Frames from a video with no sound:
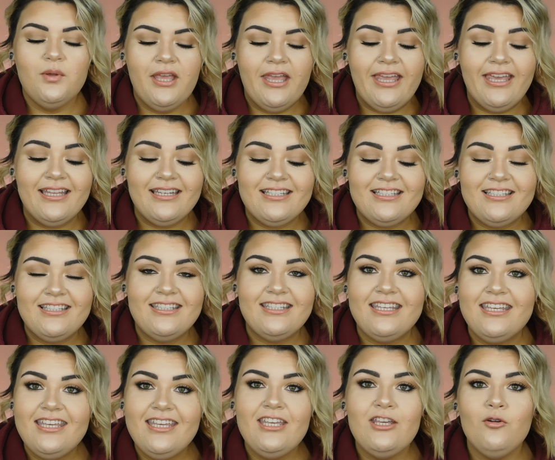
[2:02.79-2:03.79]
can't
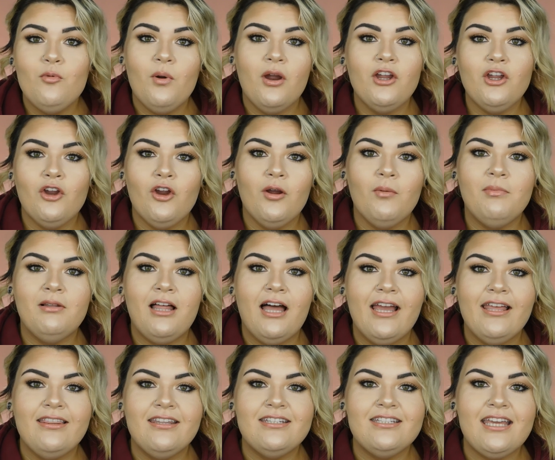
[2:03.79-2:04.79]
see where you're
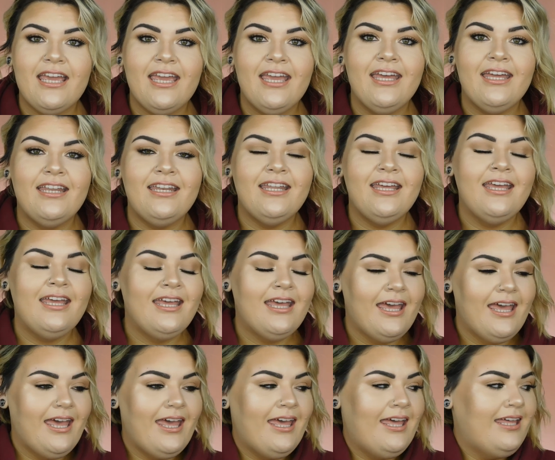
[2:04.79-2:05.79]
applying the tan,
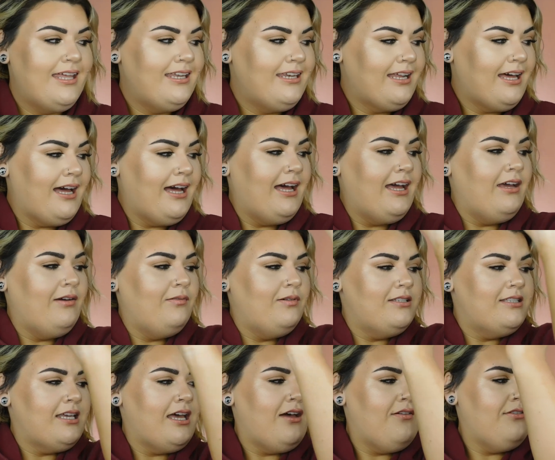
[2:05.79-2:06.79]
and I
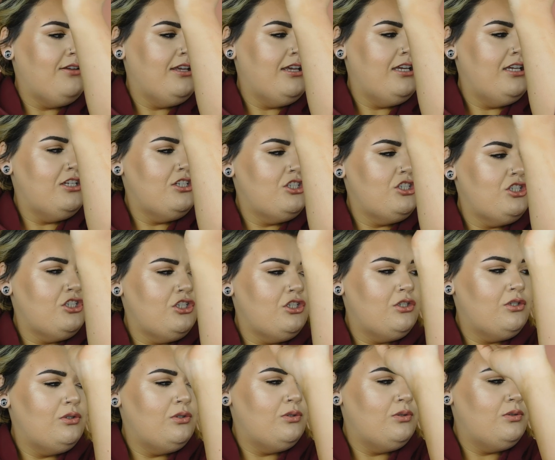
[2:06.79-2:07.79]
was having
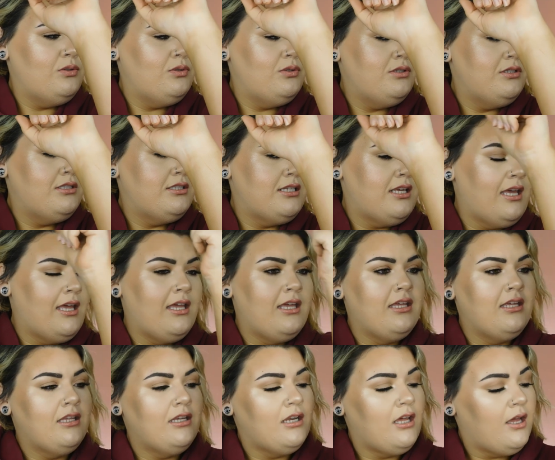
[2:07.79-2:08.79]
issues,
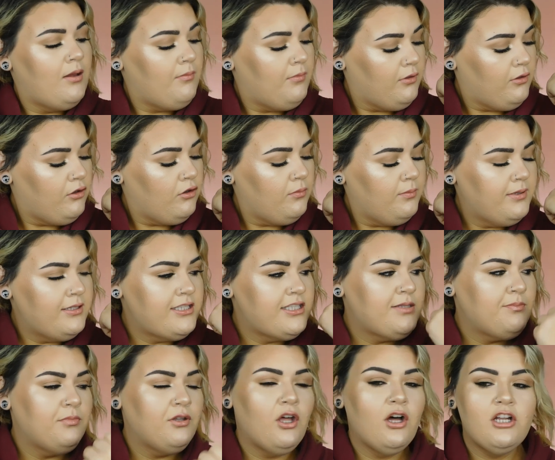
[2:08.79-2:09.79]
and I'm a little bit
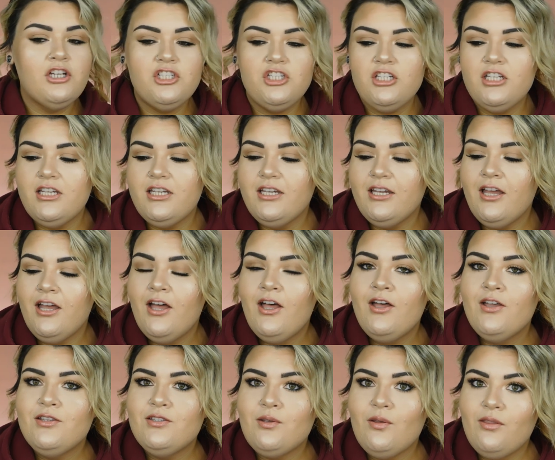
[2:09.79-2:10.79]
splotchy.
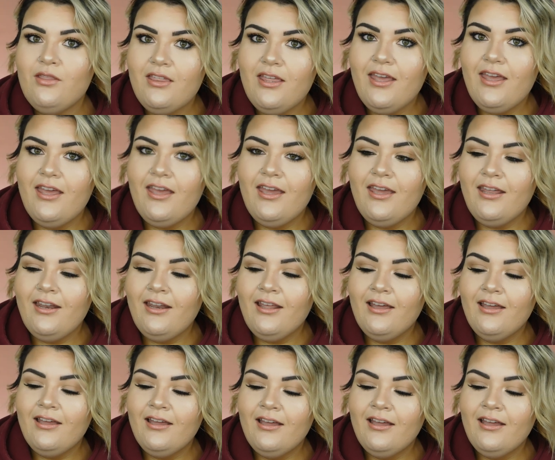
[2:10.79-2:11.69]
So then